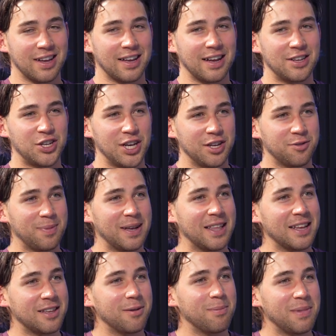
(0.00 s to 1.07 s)
changed my
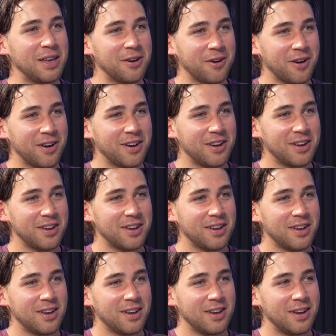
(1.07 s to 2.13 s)
like demeanor.
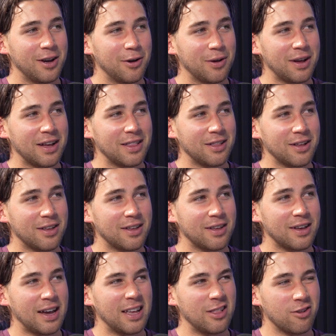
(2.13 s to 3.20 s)
I
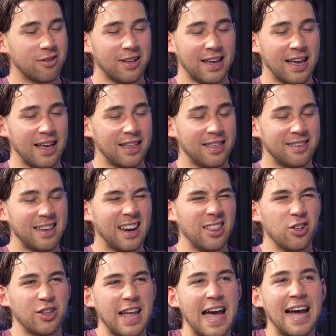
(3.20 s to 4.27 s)
looked like, they said I
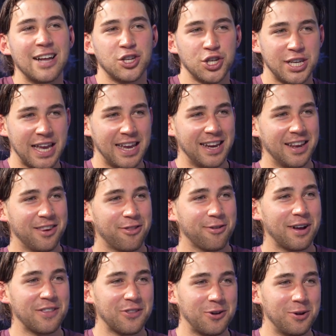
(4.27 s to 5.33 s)
looked agitated
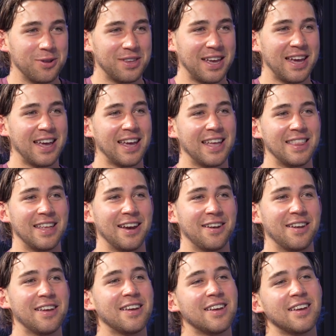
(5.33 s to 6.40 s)
throughout the whole day, and then
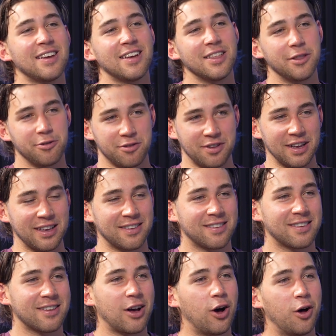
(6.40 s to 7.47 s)
there's like a
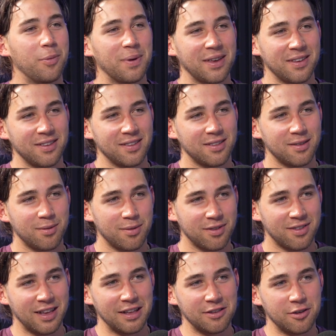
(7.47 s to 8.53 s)
calming
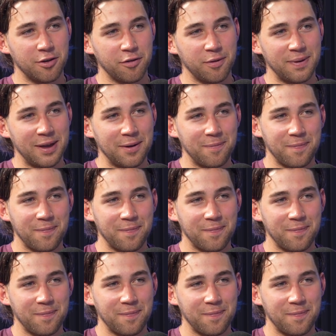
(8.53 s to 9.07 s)
sense over me.